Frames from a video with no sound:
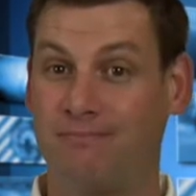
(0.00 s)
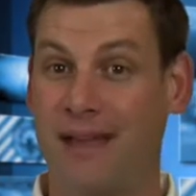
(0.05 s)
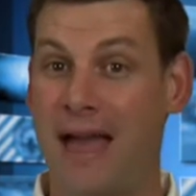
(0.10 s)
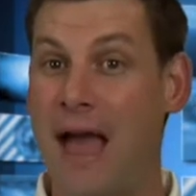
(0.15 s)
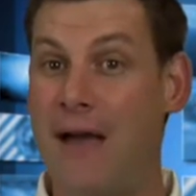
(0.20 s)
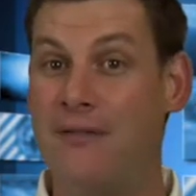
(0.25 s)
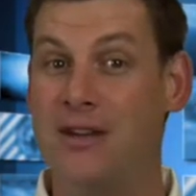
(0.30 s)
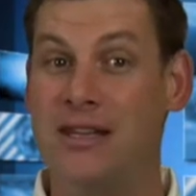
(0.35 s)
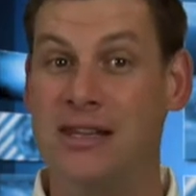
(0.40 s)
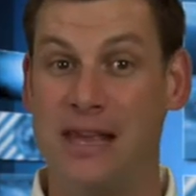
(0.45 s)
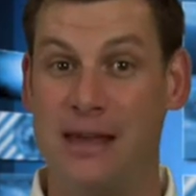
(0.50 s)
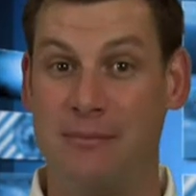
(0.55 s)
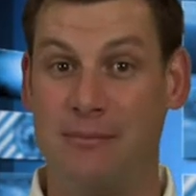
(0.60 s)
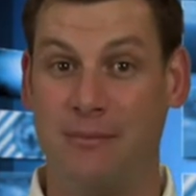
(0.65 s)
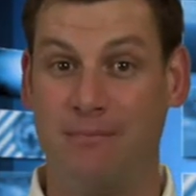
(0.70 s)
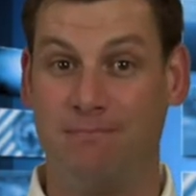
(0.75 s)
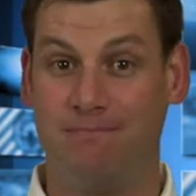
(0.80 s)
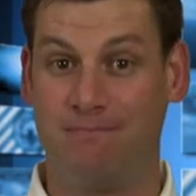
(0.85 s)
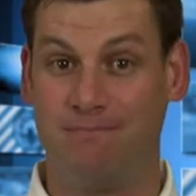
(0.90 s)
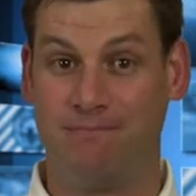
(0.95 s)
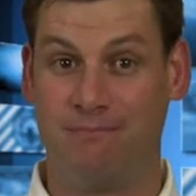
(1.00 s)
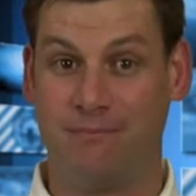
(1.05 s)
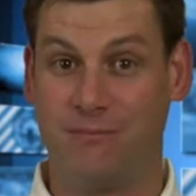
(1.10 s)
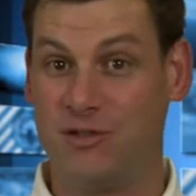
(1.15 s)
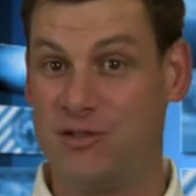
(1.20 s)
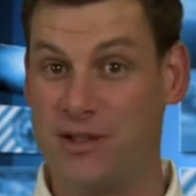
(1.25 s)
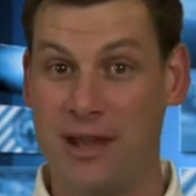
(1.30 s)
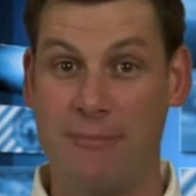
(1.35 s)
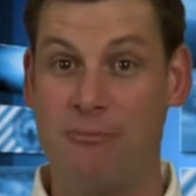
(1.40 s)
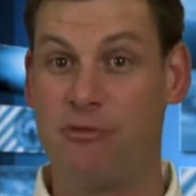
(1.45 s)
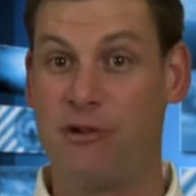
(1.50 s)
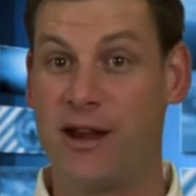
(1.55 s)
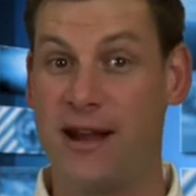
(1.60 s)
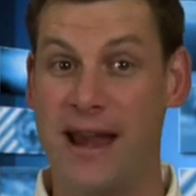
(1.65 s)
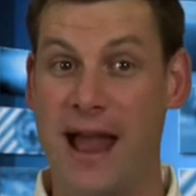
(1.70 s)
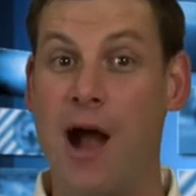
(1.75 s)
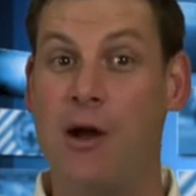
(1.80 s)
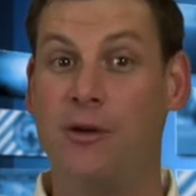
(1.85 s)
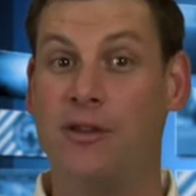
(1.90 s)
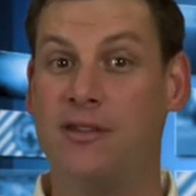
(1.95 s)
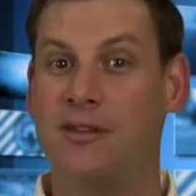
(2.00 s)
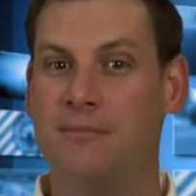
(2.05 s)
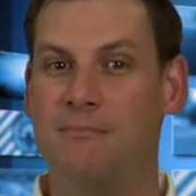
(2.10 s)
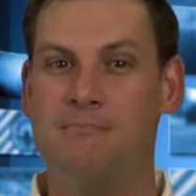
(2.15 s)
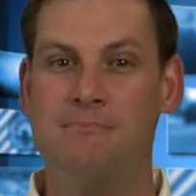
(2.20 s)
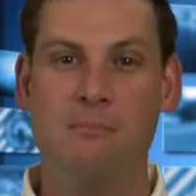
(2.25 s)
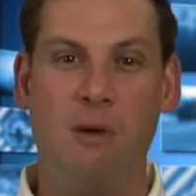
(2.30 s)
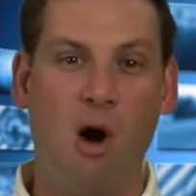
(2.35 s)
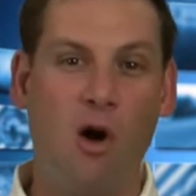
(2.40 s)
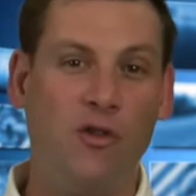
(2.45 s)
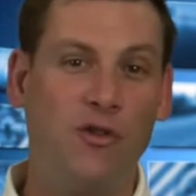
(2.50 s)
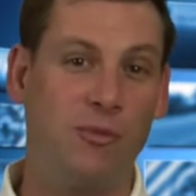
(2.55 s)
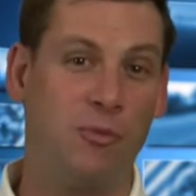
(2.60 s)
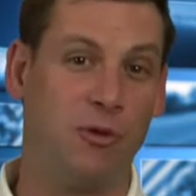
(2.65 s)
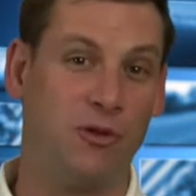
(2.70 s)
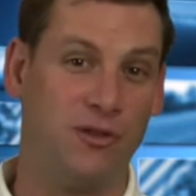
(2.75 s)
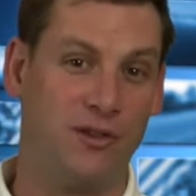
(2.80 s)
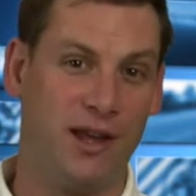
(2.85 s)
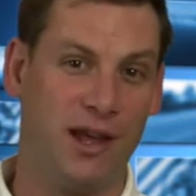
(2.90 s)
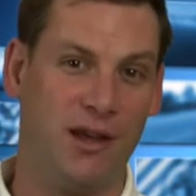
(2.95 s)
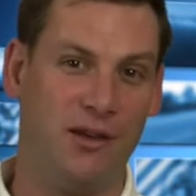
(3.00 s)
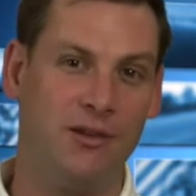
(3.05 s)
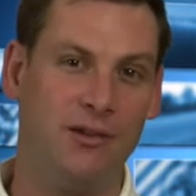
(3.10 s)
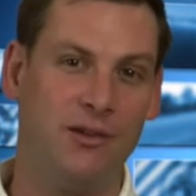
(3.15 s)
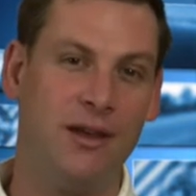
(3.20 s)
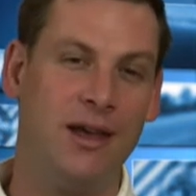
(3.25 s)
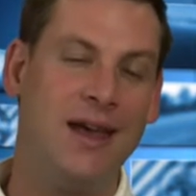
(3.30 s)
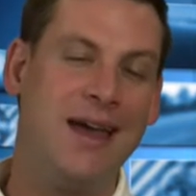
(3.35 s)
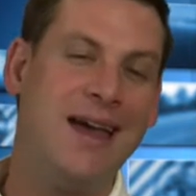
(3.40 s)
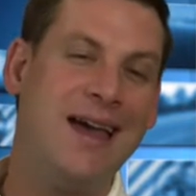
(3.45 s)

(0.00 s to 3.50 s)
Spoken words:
having them separated out into multiple cells